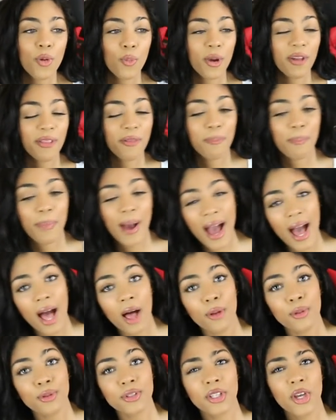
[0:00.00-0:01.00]
with
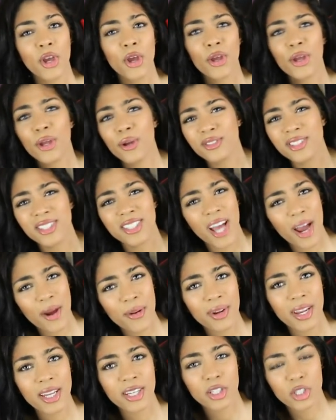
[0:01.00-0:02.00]
pals who
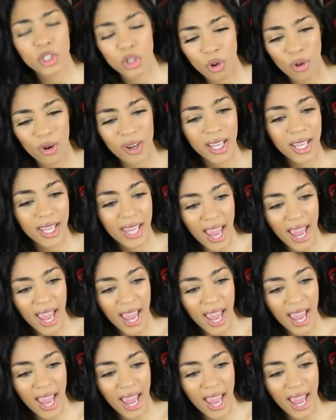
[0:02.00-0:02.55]
don't enjoy